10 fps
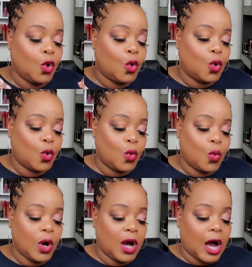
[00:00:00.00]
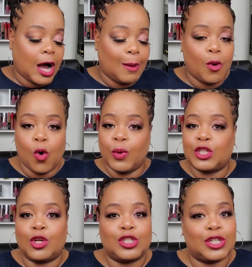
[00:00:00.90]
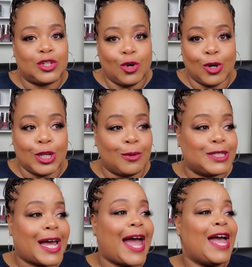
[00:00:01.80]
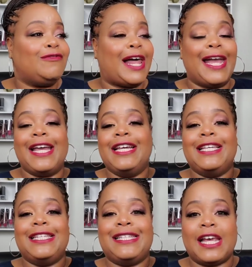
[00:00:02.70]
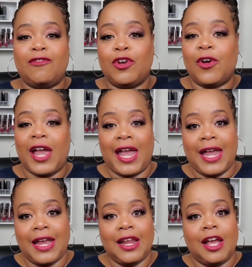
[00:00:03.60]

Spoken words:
who always hooks this girl up, because I have like 7 or 8